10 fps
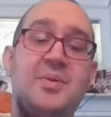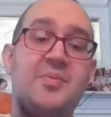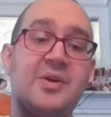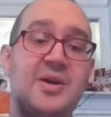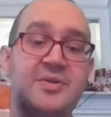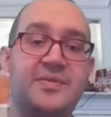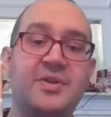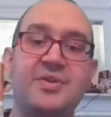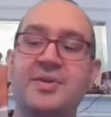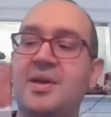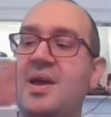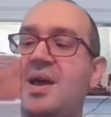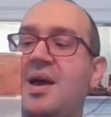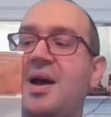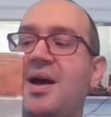a little bit more controversial.
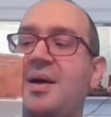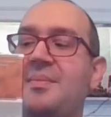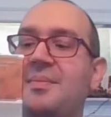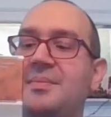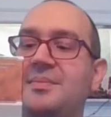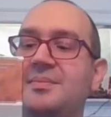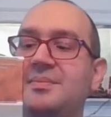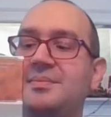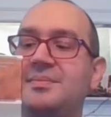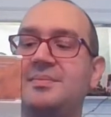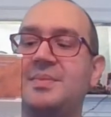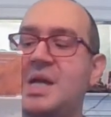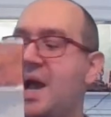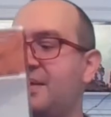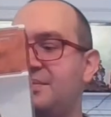Um,
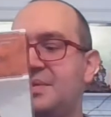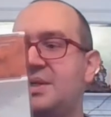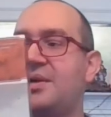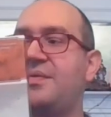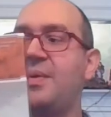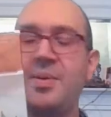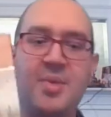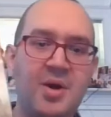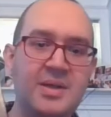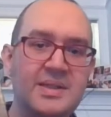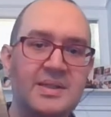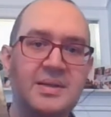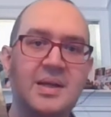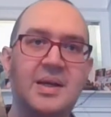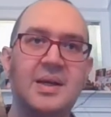but yeah, Terraforming
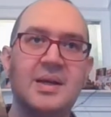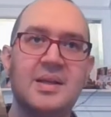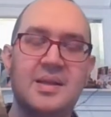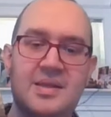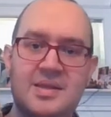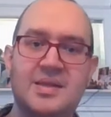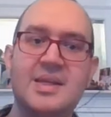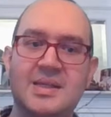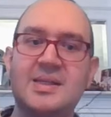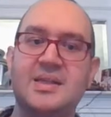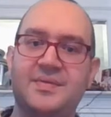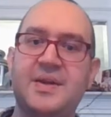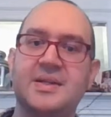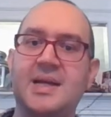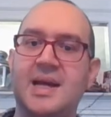Mars. This is a
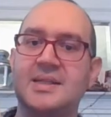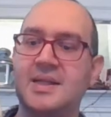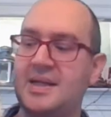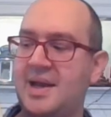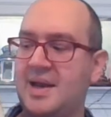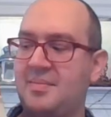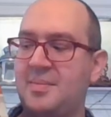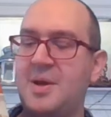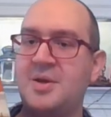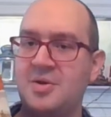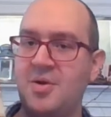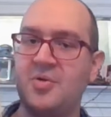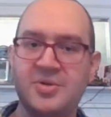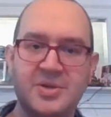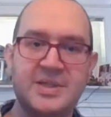fantastic game, and you
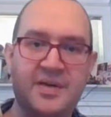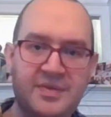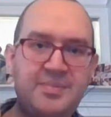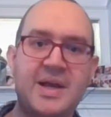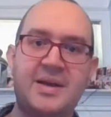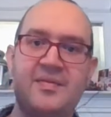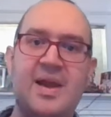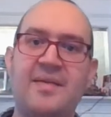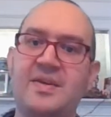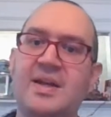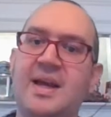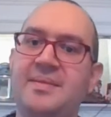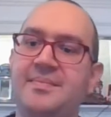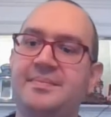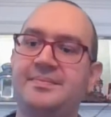owe it to yourself to play it if you haven't yet.